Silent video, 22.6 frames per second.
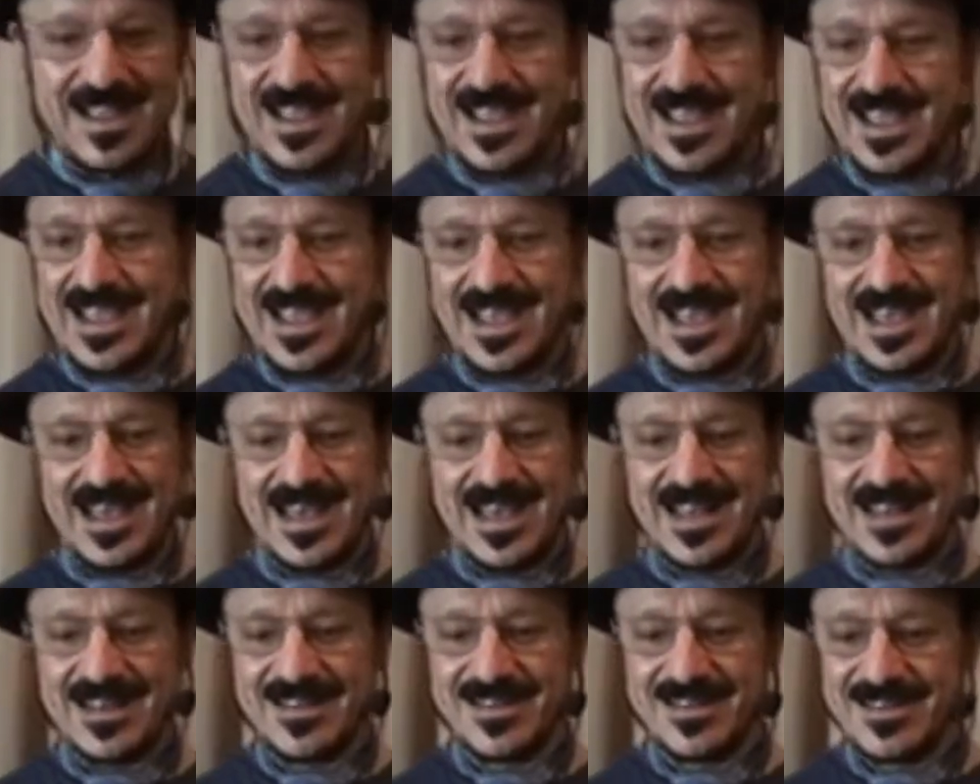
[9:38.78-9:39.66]

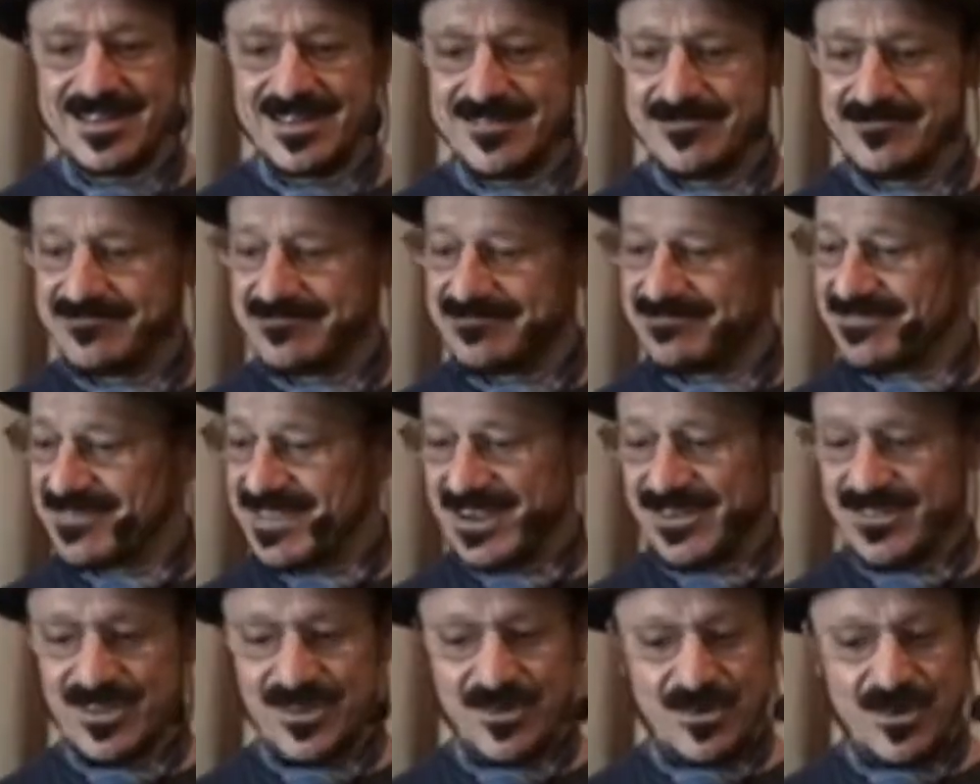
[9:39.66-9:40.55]
and
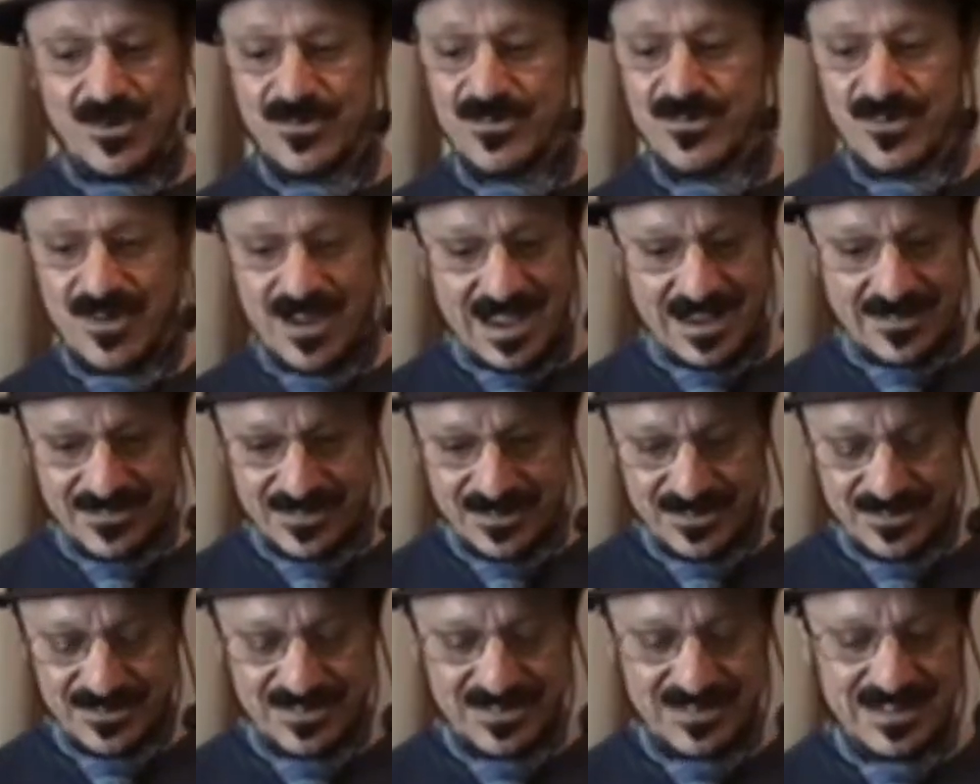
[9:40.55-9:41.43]
they're their own
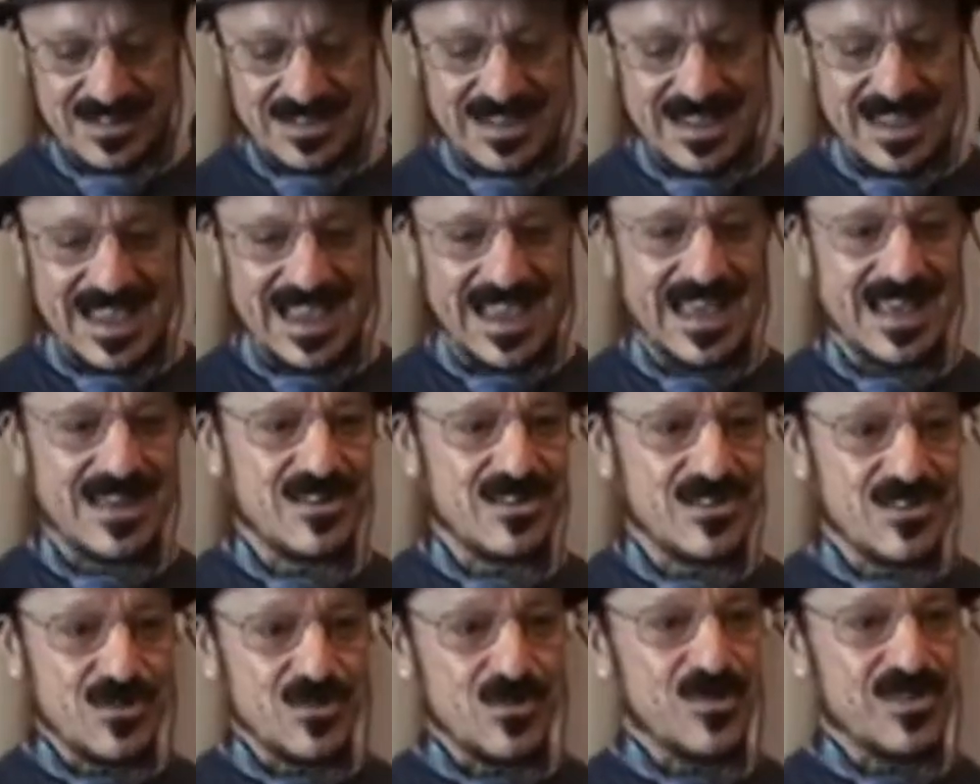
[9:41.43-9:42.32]
drivers, and
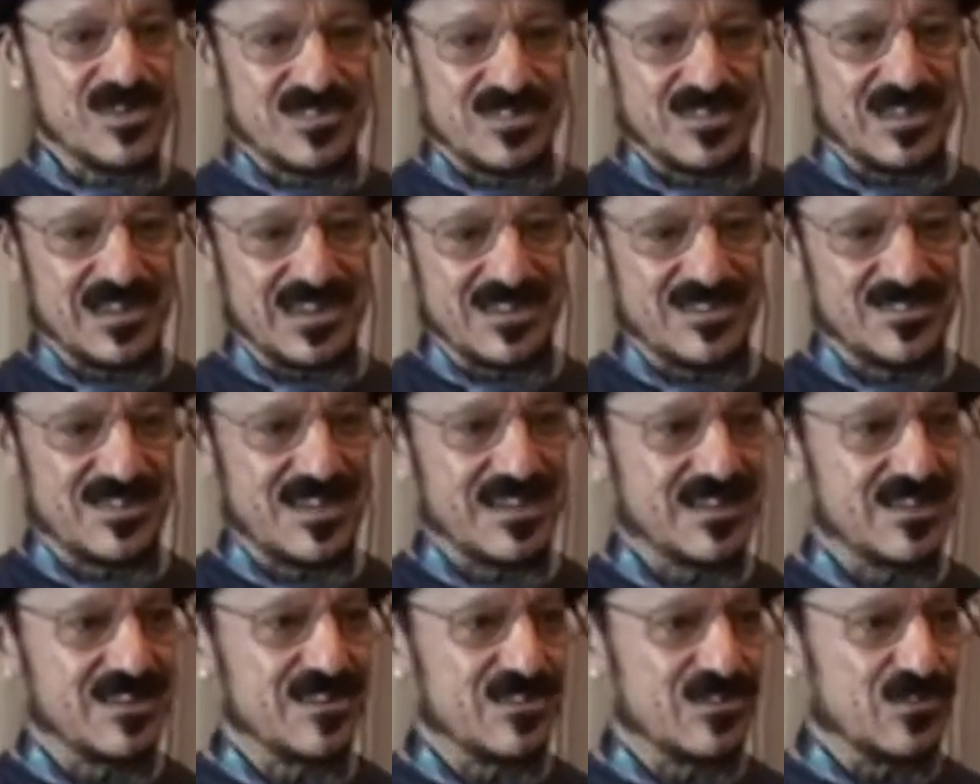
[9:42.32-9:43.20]
you as
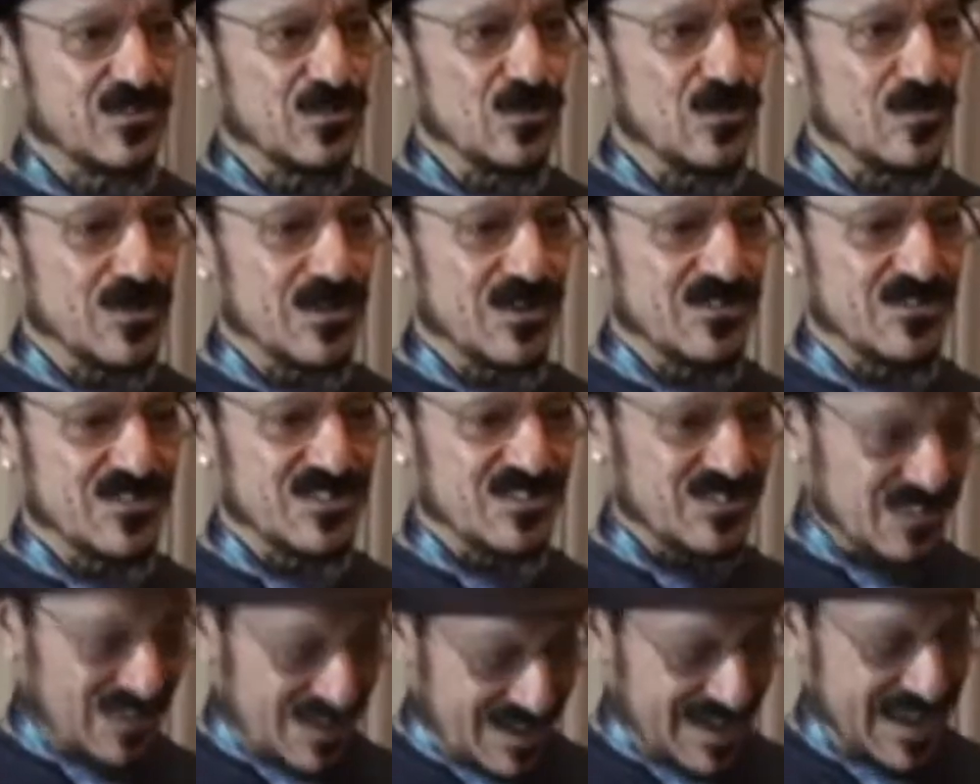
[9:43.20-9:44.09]
a consumer
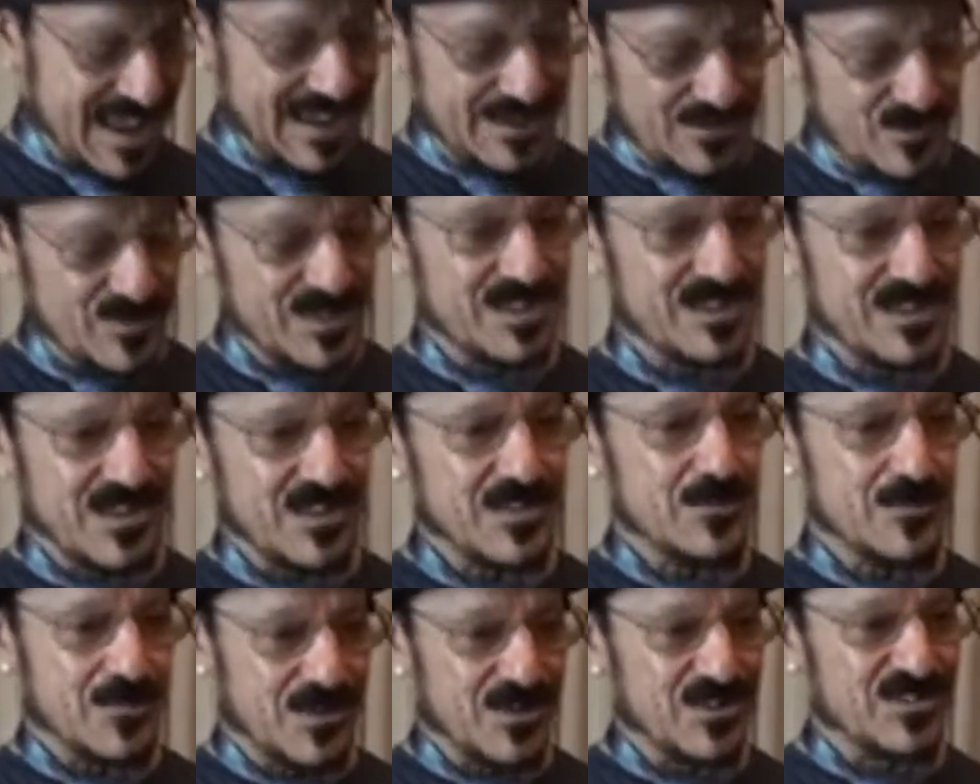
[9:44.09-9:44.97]
just connect with
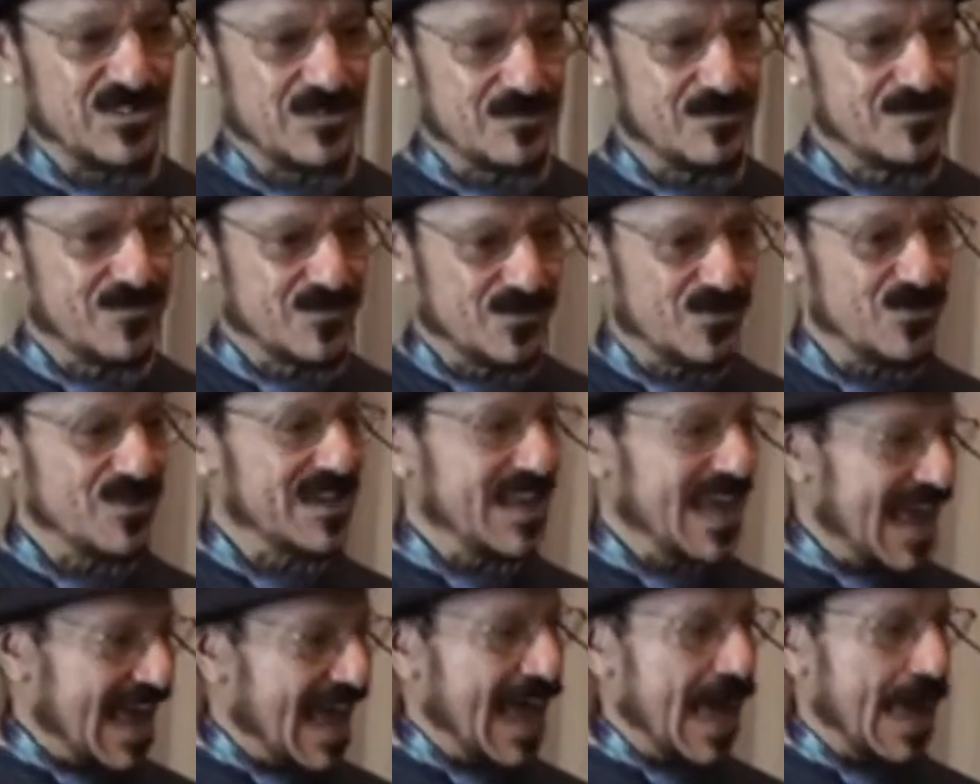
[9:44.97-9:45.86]
another person through
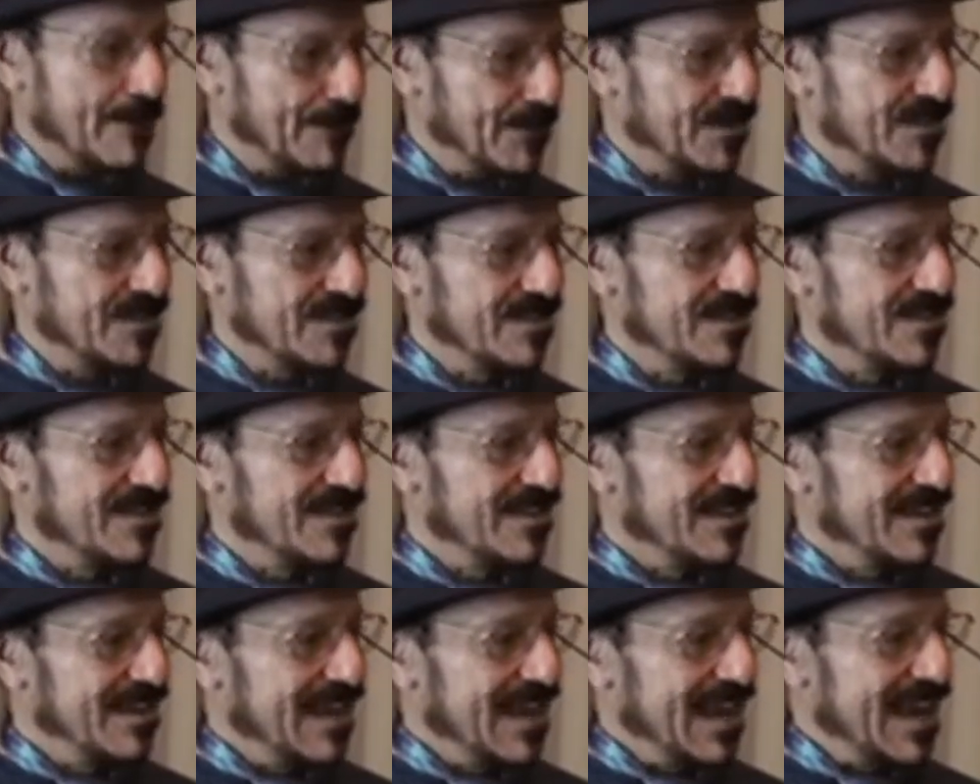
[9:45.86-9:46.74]
an app,
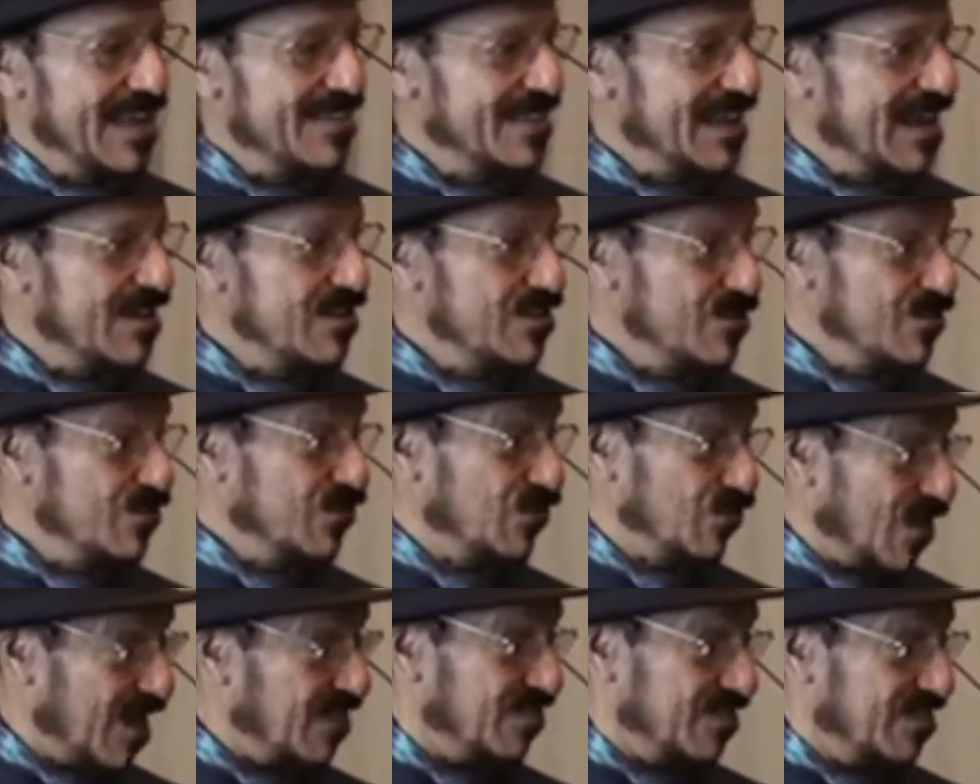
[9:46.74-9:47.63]
and then you
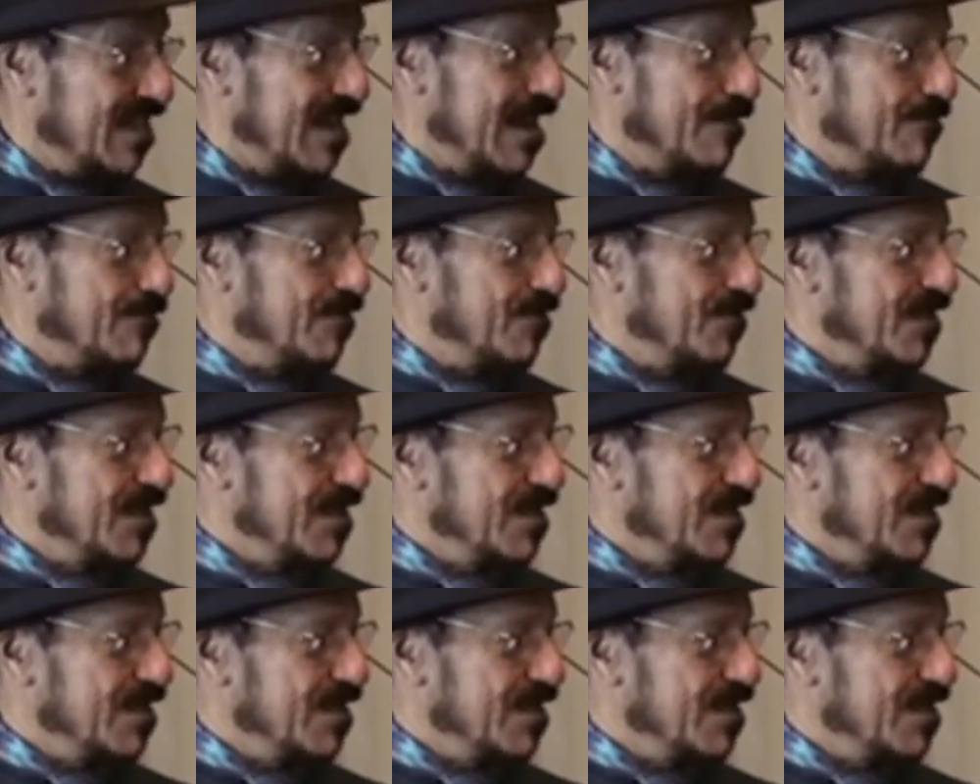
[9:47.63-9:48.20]
trust them.